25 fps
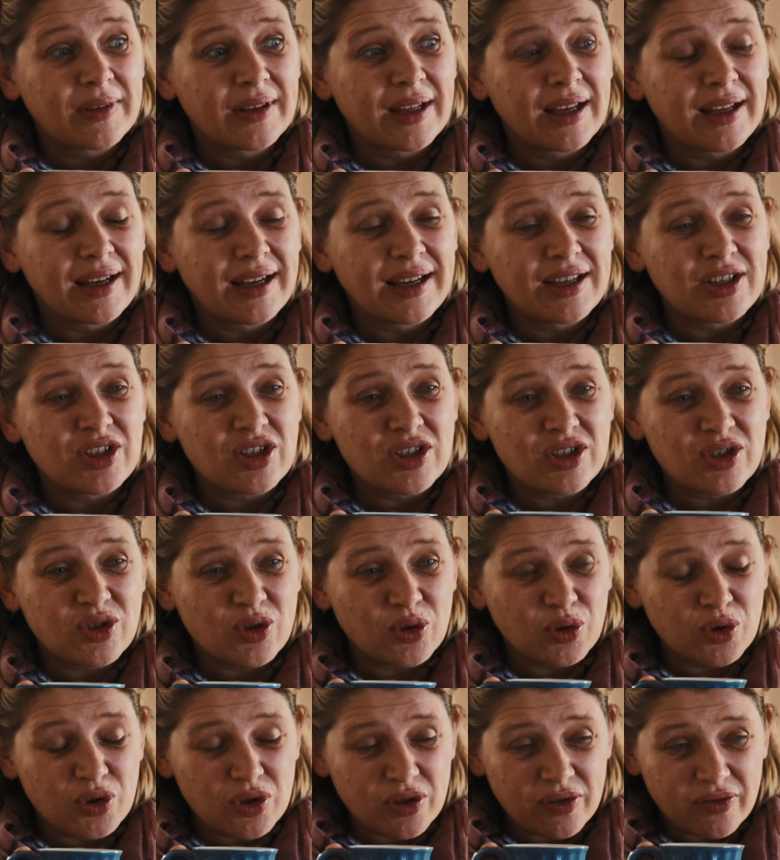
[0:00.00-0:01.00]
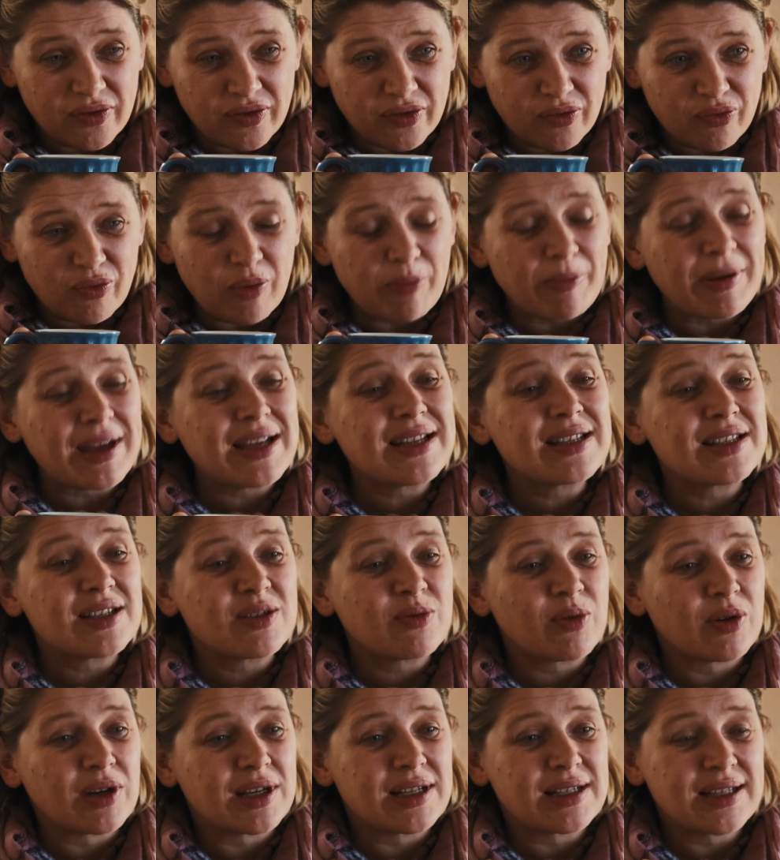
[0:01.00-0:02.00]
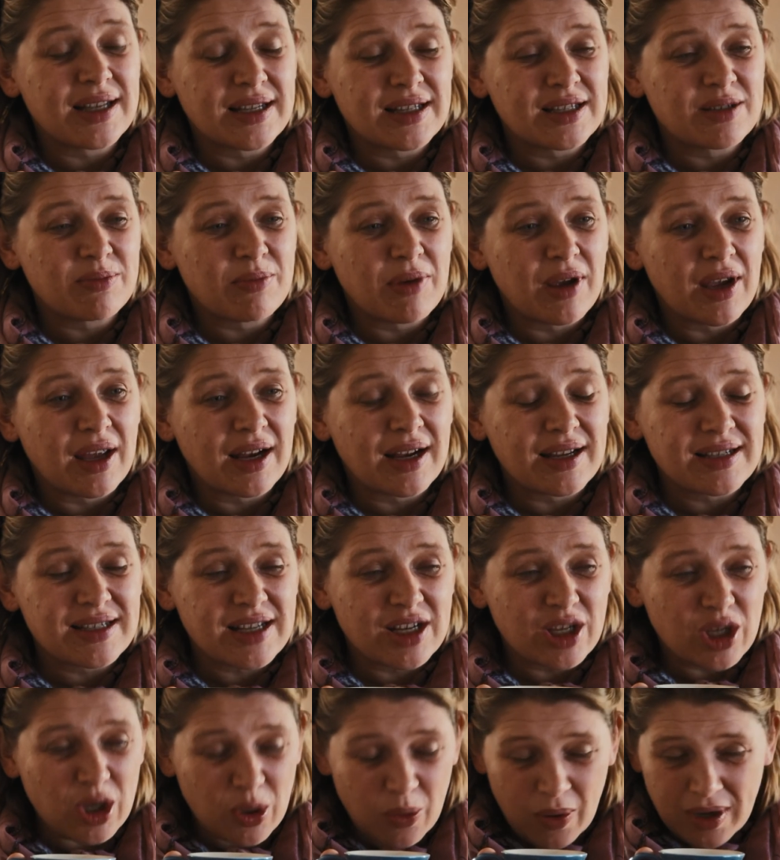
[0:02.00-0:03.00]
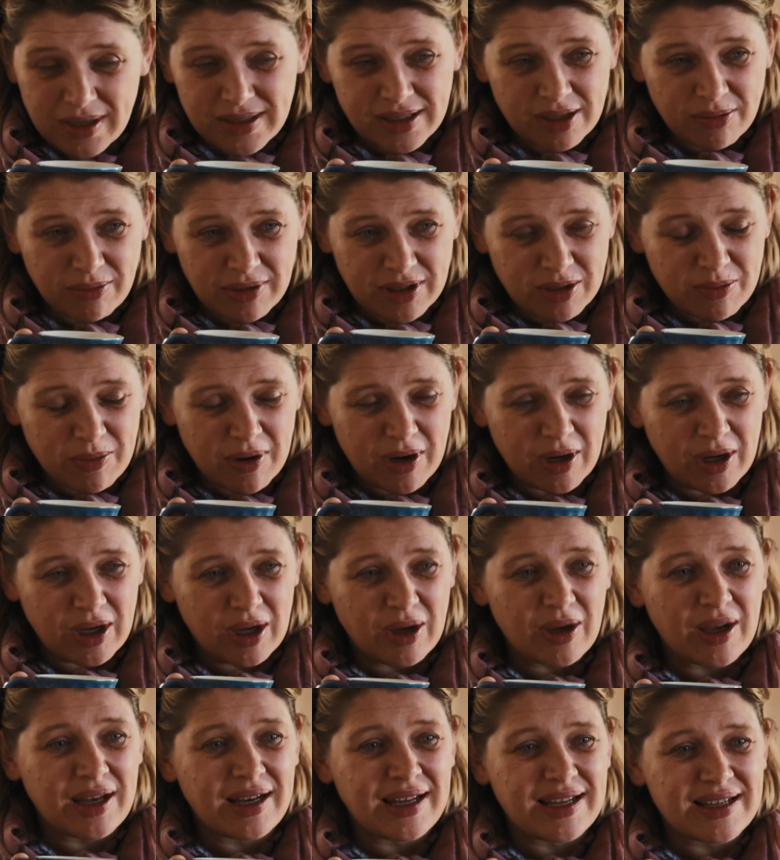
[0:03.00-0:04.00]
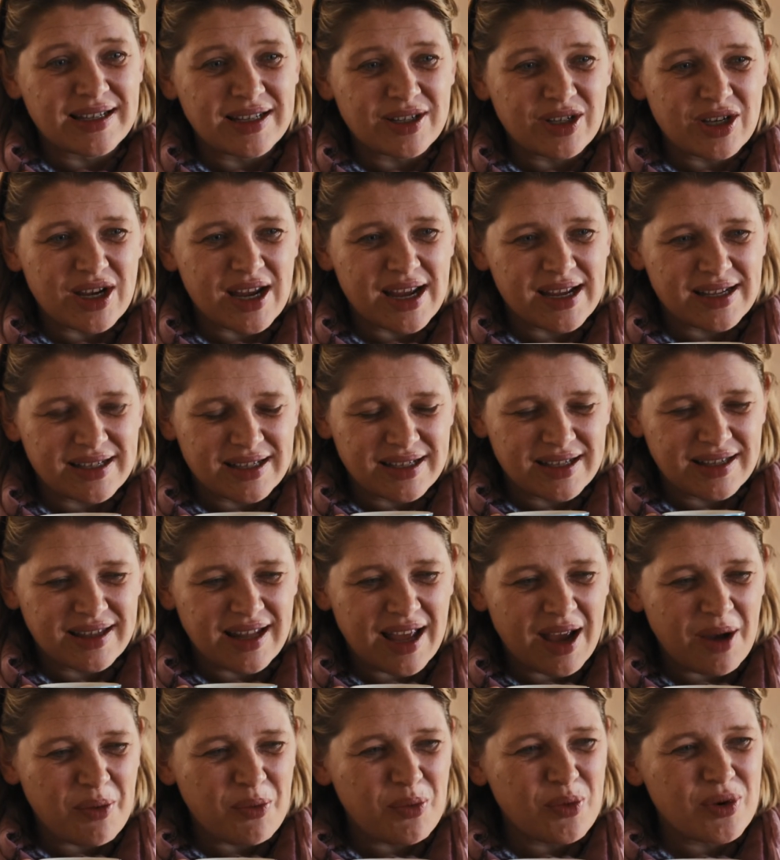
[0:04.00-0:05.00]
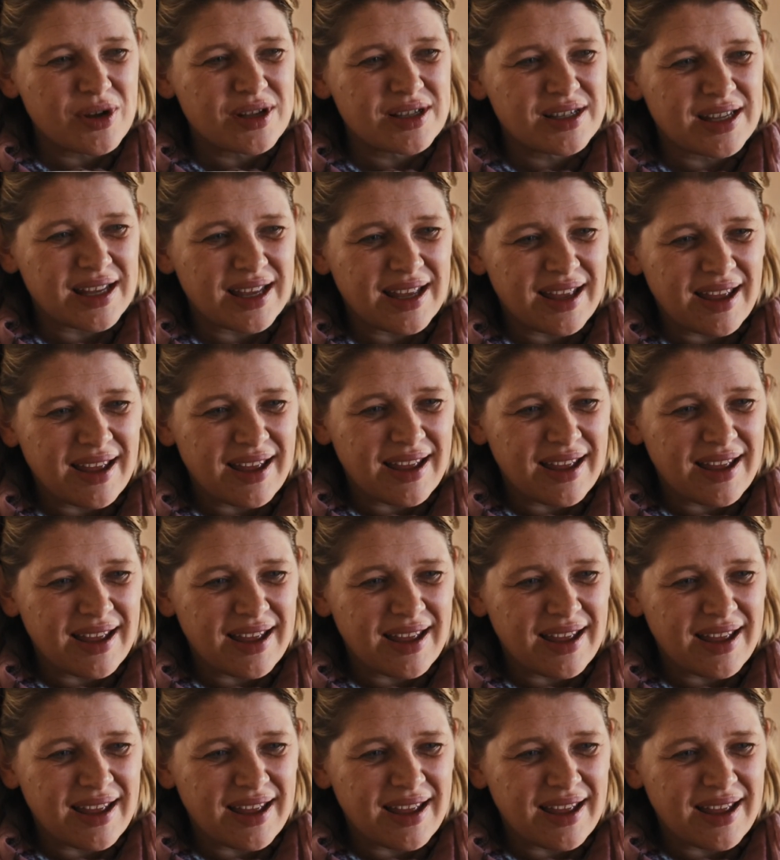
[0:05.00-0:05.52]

And I just sort of repeated what he said to me, and I said, are you asking me to marry you? And he said yes, and that was